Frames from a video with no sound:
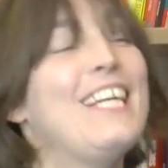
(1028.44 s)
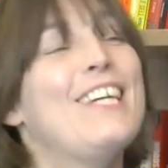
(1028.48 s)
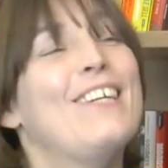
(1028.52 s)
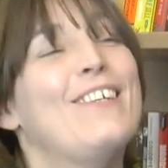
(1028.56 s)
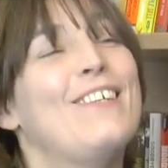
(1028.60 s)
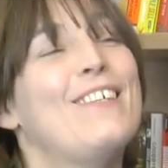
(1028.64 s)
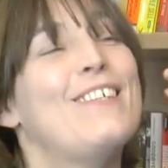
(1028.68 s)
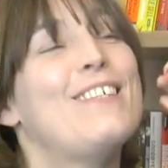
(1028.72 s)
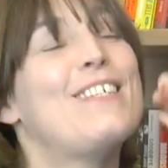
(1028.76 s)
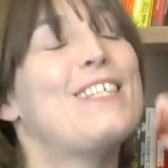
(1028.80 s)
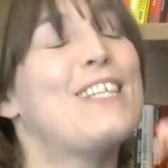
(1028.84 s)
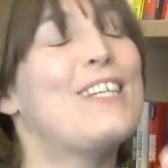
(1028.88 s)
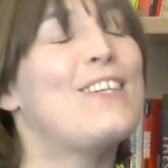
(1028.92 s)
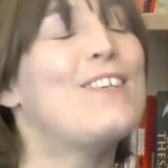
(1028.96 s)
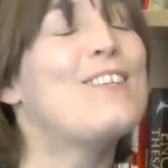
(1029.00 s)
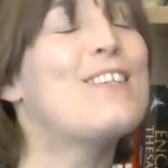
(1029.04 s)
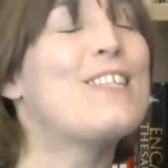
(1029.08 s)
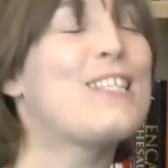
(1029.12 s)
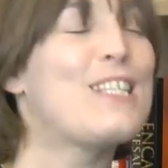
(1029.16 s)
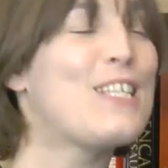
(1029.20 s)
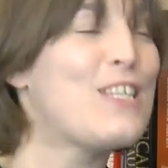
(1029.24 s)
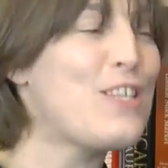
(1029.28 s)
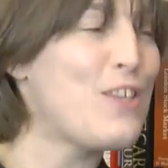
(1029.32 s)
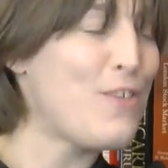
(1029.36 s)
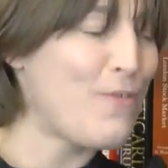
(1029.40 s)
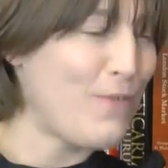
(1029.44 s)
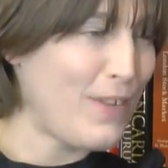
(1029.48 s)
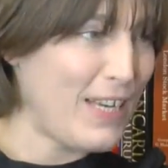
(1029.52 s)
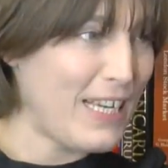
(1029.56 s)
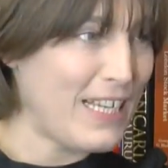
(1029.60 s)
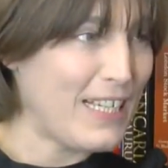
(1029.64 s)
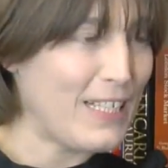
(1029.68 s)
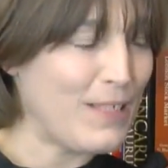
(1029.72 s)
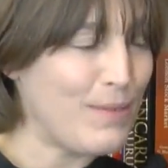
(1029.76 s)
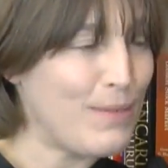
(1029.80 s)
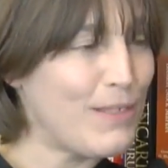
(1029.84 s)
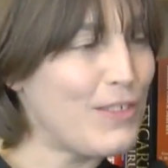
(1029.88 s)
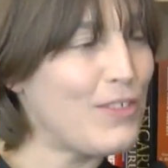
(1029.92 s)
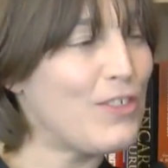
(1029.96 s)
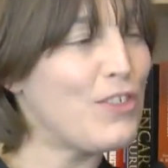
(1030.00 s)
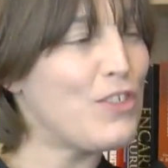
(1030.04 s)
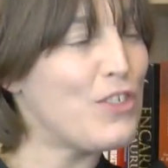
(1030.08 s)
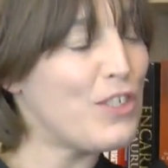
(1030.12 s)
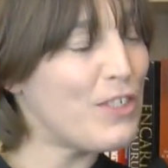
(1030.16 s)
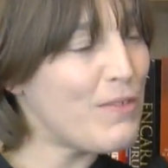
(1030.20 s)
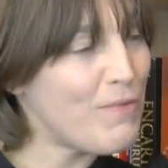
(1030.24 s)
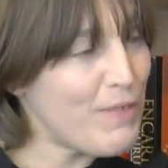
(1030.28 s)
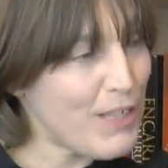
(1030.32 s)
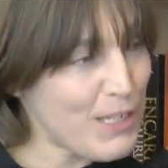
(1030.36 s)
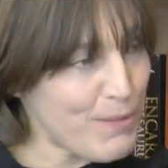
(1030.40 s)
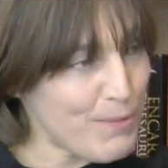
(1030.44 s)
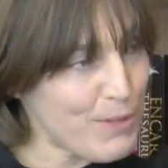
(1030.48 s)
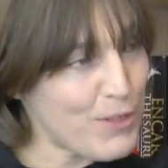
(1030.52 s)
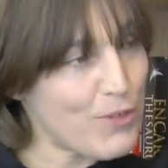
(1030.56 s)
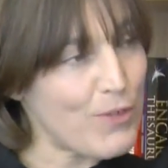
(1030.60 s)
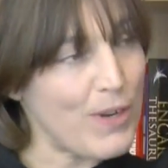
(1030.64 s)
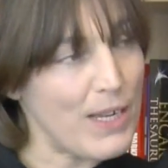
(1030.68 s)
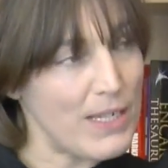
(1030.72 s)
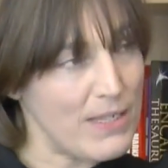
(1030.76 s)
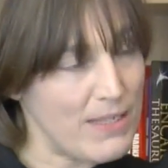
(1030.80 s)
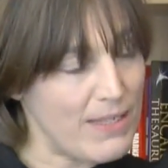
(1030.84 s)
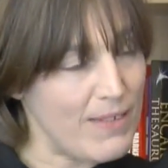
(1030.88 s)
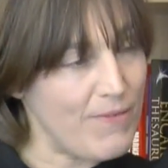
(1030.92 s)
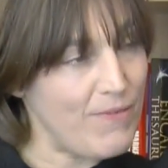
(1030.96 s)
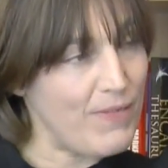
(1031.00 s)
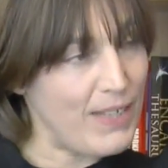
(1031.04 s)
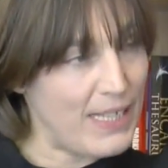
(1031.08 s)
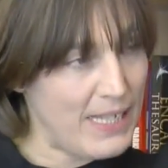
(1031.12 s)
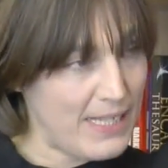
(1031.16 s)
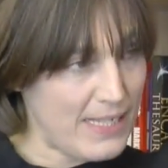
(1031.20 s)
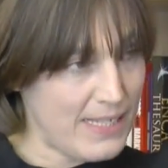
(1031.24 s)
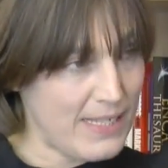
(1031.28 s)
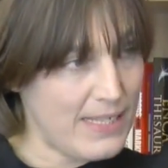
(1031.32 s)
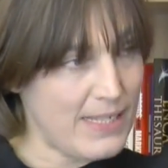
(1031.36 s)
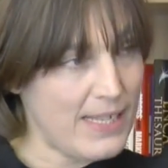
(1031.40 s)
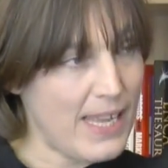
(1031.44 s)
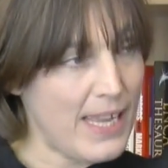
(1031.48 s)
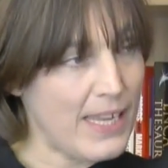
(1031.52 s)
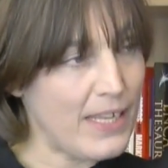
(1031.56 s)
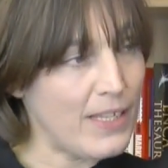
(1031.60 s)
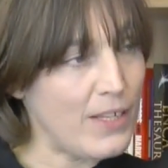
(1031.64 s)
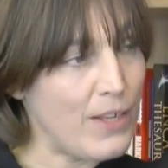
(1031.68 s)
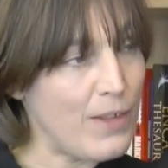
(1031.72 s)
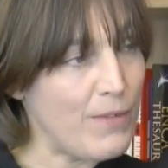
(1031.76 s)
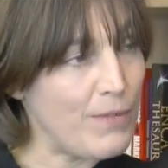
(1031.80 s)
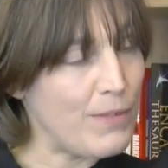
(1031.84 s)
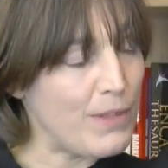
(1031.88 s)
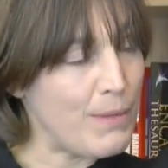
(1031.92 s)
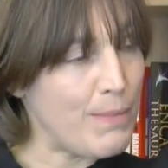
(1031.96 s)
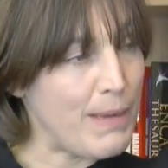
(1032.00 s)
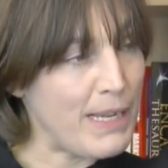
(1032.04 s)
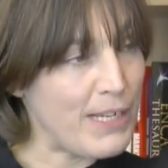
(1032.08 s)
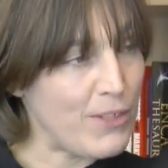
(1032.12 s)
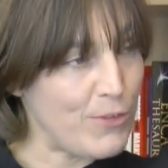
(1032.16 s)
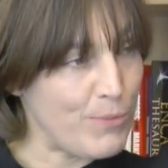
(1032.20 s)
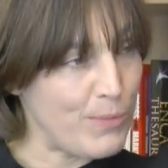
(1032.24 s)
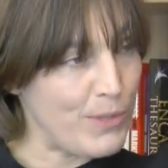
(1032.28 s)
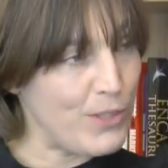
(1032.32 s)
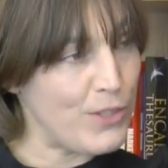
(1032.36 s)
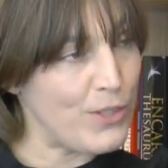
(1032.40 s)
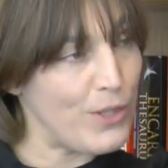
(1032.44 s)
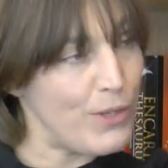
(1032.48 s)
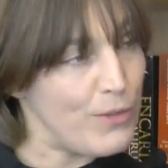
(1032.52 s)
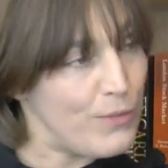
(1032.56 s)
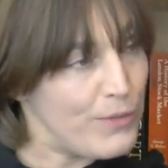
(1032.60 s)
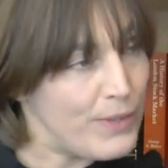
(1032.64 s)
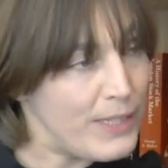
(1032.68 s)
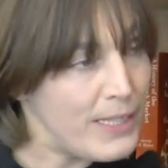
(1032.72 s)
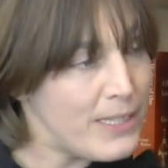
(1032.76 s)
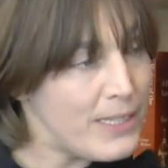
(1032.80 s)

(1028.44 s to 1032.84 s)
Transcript: onto the new vehicle, which is an investment trust that Phoenix has taken over the management of, right?